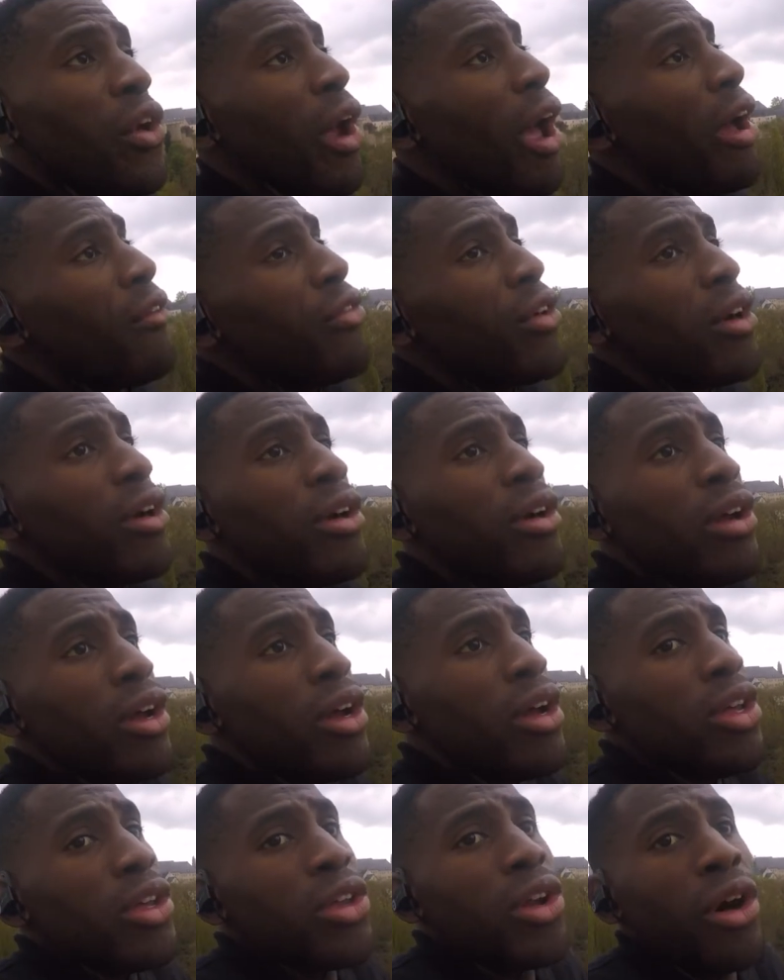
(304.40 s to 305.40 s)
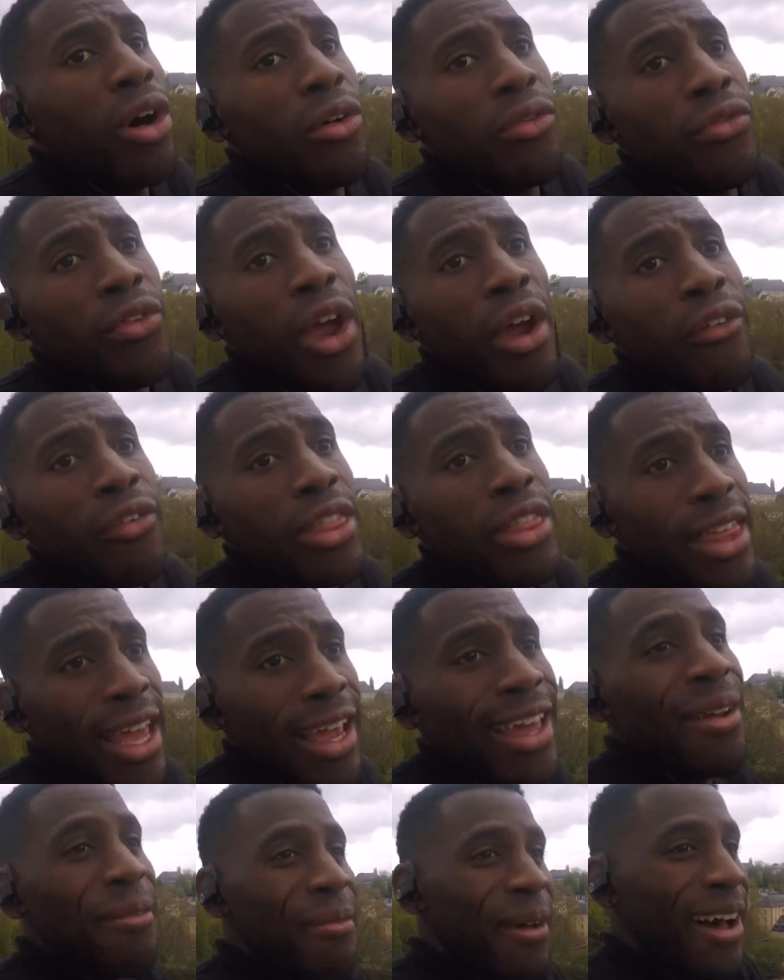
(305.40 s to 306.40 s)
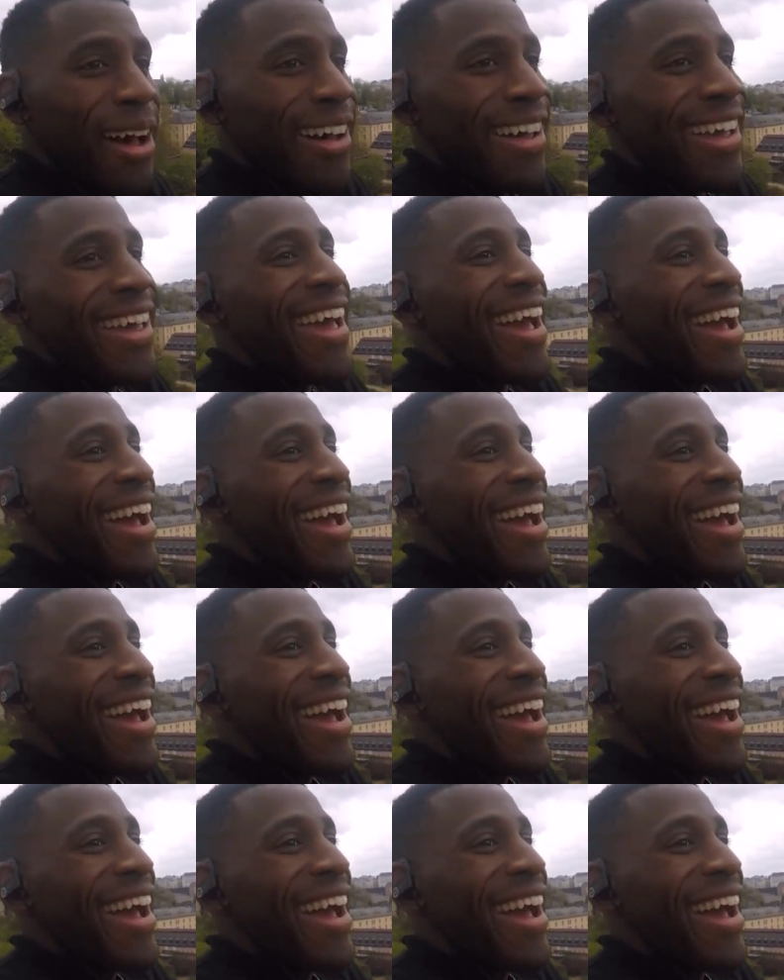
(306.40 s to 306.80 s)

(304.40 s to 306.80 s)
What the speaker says: you're ever, if you're ever thinking about